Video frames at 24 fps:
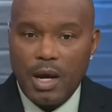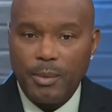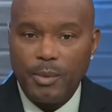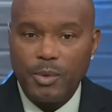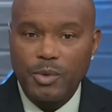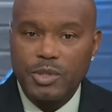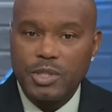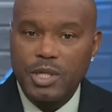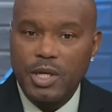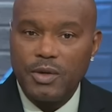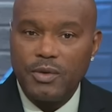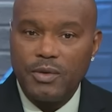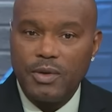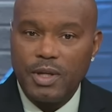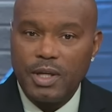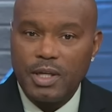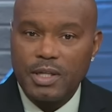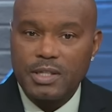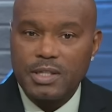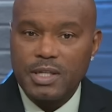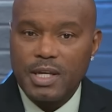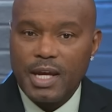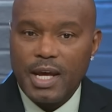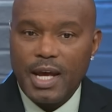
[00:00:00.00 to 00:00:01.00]
I'm going to tell you
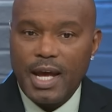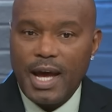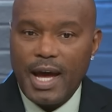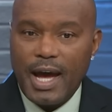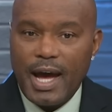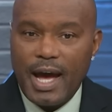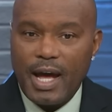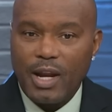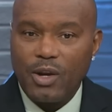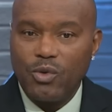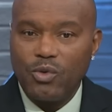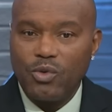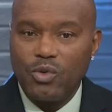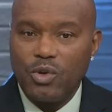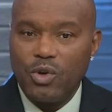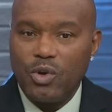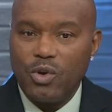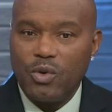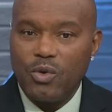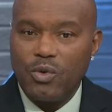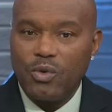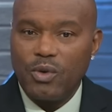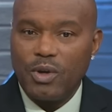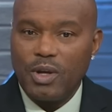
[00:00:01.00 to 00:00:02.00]
this. I don't
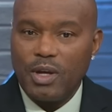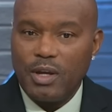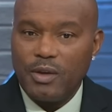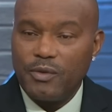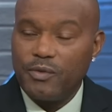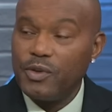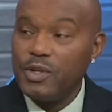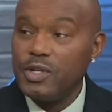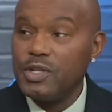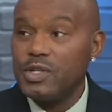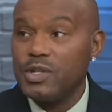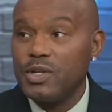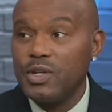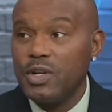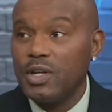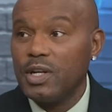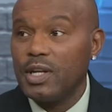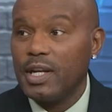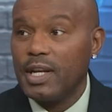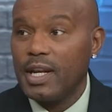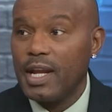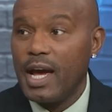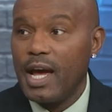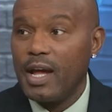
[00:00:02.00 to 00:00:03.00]
know if he's good
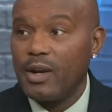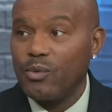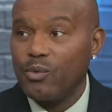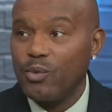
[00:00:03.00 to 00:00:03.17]
or not.